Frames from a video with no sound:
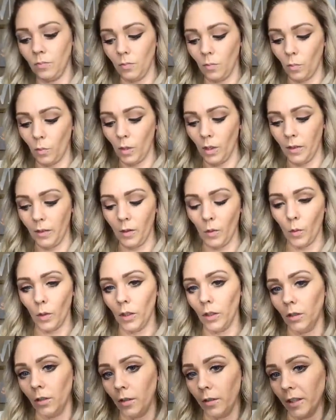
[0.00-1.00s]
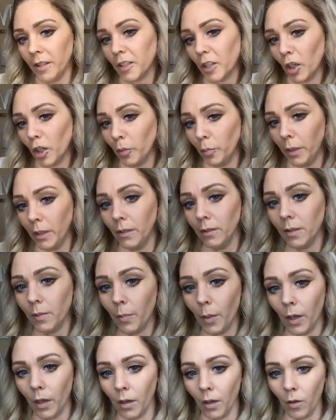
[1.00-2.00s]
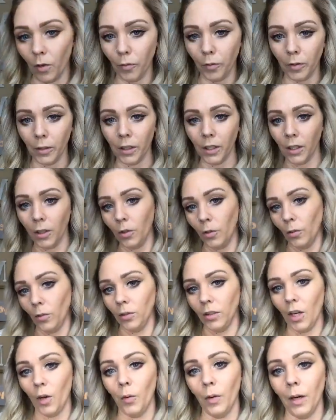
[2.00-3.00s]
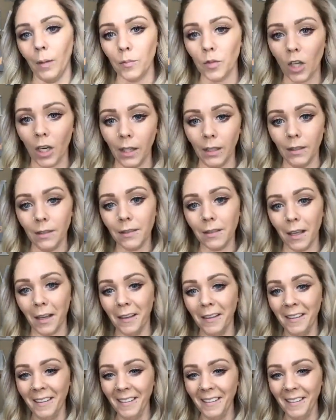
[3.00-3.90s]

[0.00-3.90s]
what the term is, but hopefully you know what I'm trying to say.